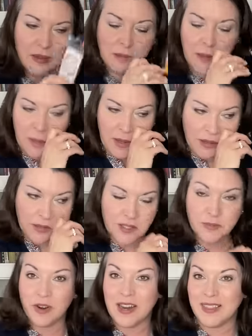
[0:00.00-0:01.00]
Maybe I'll
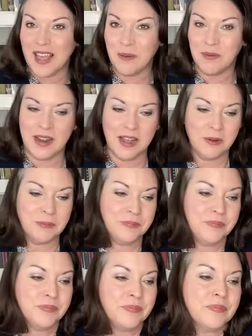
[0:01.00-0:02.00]
spread that one out.
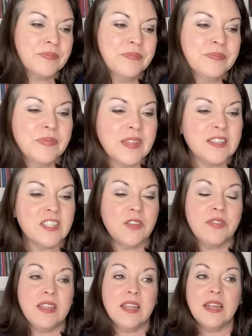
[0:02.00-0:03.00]
So
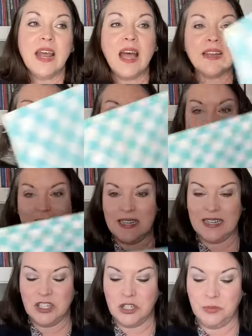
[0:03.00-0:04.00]
then I
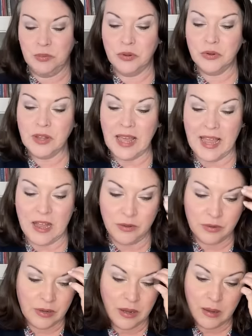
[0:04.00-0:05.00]
decided to pull
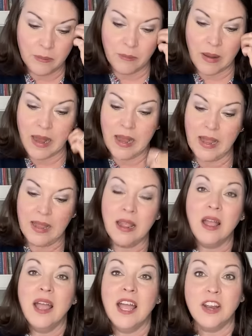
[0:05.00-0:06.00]
out my,
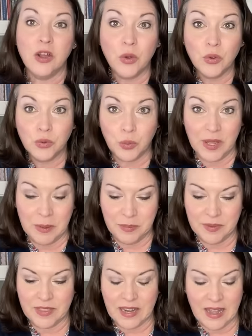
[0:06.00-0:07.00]
an old whip
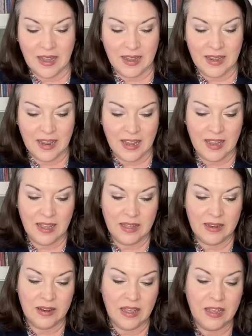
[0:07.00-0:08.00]
that I
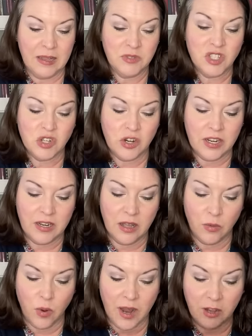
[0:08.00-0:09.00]
had um, started
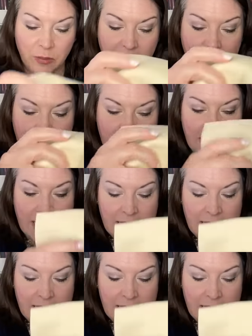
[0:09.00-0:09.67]
a while back.